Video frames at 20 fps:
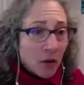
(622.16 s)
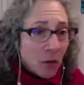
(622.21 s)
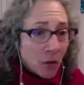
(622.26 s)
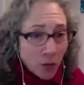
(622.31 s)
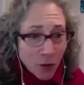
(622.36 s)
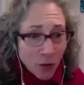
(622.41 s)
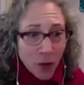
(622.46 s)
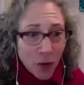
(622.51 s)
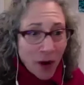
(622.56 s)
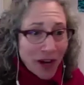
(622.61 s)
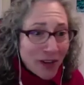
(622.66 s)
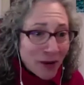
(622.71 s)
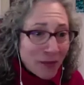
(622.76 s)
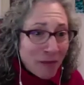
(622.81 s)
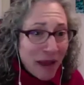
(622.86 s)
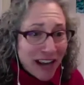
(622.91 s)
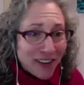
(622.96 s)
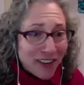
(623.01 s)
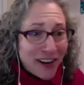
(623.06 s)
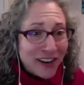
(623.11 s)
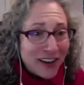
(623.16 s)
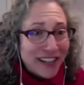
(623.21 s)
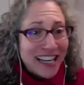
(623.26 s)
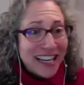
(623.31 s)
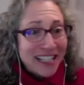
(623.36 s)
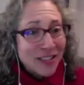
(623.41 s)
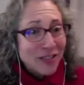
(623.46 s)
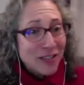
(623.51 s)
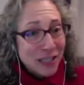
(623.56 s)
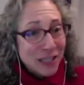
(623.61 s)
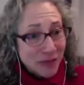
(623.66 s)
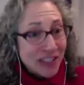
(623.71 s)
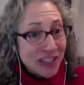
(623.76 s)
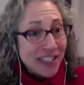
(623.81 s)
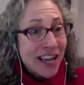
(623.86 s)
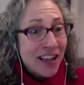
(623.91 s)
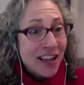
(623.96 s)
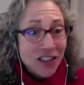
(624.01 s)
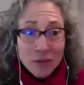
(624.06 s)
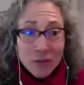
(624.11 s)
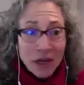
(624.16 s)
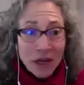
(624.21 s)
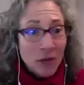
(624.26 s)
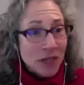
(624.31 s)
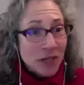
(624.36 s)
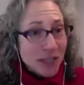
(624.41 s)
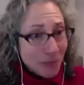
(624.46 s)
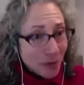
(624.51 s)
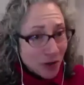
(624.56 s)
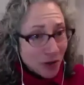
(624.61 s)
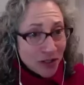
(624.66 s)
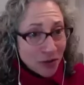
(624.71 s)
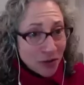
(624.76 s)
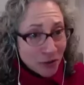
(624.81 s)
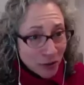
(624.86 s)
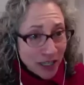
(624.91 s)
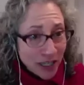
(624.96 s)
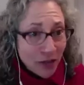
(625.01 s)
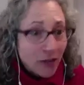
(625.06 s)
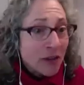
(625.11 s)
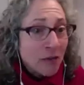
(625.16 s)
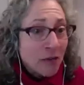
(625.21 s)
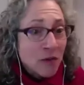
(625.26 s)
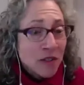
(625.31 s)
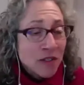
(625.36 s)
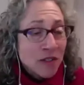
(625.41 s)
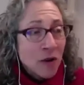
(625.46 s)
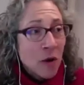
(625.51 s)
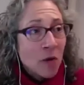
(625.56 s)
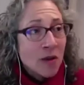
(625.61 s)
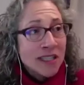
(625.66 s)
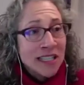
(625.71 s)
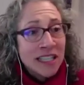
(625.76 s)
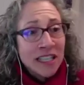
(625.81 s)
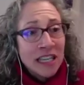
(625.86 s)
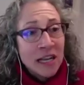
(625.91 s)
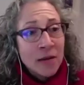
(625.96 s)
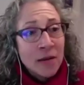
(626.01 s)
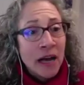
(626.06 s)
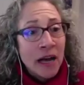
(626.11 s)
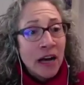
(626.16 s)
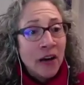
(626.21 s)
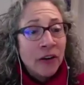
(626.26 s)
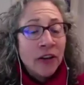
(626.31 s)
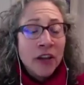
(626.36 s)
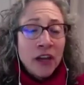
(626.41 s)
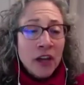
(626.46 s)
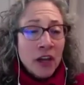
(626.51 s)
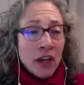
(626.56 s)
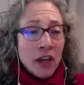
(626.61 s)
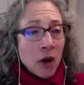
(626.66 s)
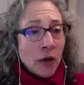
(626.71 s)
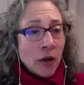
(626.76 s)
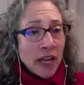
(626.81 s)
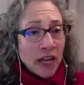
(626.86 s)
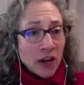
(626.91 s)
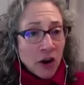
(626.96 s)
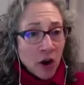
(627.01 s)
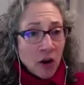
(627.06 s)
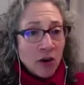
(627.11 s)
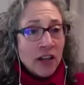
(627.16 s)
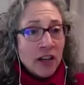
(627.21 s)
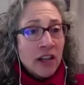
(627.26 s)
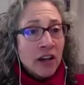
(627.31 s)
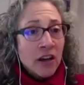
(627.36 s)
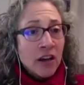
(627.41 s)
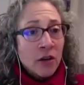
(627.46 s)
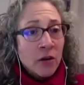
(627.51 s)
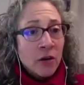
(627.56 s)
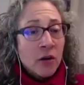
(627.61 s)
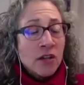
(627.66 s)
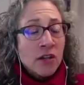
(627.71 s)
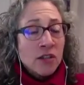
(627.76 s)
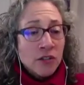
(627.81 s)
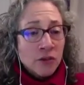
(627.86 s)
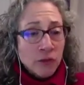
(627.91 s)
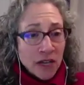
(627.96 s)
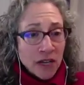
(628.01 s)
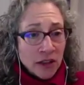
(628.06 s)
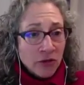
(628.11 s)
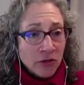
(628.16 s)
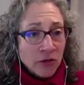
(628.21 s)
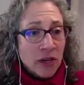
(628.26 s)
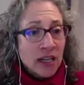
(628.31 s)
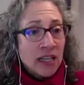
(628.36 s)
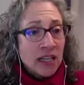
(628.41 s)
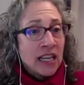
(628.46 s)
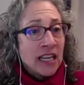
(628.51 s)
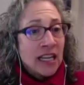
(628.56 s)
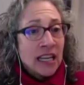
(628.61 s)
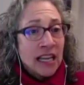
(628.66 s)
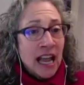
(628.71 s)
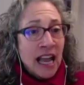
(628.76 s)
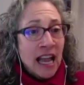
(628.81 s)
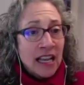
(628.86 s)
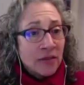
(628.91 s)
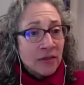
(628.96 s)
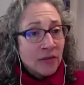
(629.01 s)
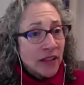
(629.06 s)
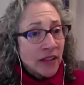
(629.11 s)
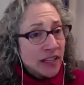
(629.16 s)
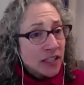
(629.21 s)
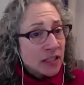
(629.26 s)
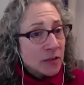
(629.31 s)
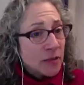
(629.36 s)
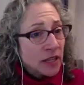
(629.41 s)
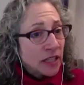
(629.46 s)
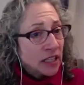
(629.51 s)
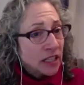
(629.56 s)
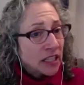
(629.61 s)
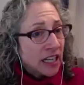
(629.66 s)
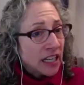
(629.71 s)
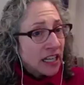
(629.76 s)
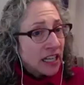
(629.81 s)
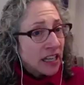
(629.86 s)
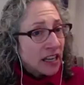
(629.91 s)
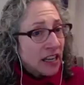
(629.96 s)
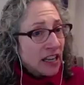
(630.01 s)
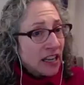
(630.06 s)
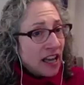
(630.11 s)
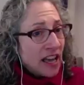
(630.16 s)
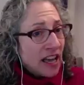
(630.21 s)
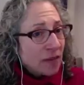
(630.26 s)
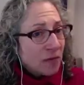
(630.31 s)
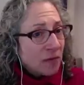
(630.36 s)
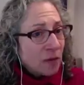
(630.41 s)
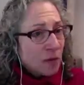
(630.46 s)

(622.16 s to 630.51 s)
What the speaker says: quite your background in exercise physiology, but I was a personal trainer, and it was always thinking about, okay, cardio, strength training, and flexibility. And for